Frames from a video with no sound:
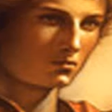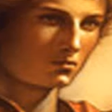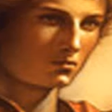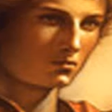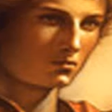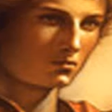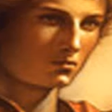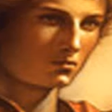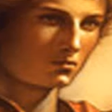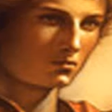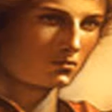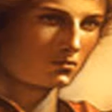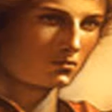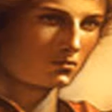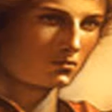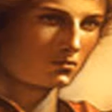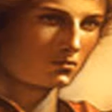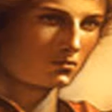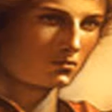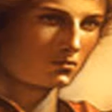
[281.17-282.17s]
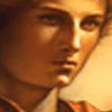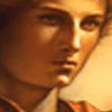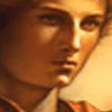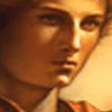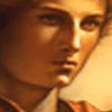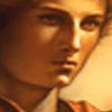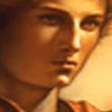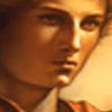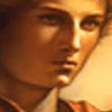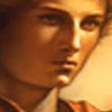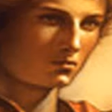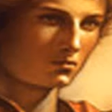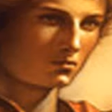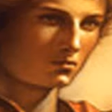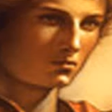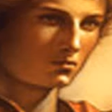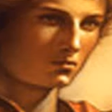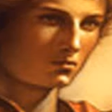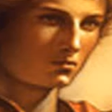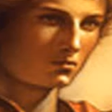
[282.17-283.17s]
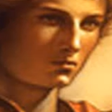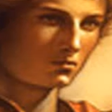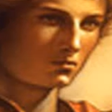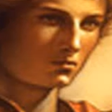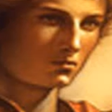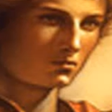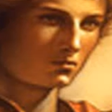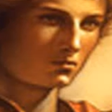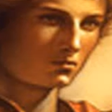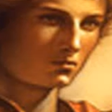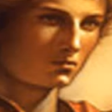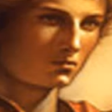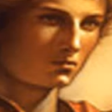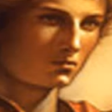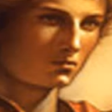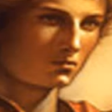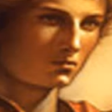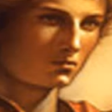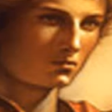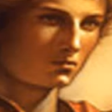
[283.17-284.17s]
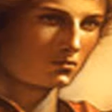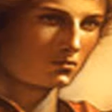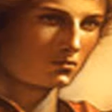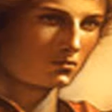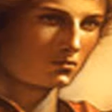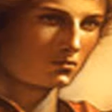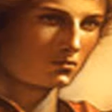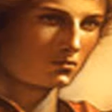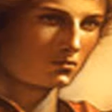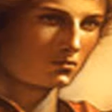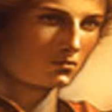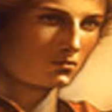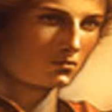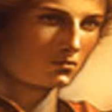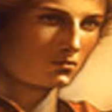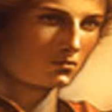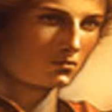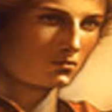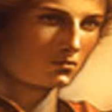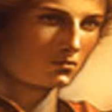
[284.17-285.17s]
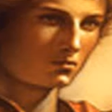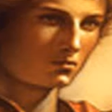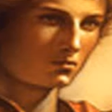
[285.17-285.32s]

This is a still picture; no speech is visible.